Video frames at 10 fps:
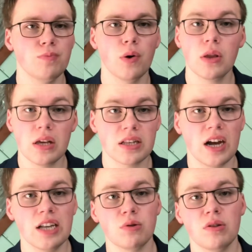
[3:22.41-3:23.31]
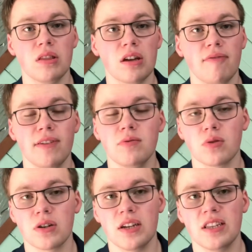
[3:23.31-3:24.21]
Both these guys were in the Flames
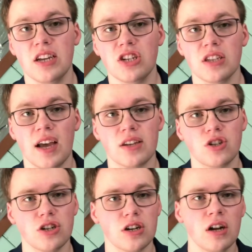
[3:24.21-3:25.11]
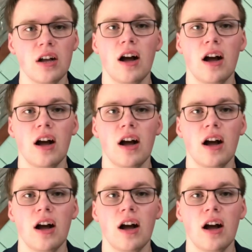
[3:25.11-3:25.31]
organization last year.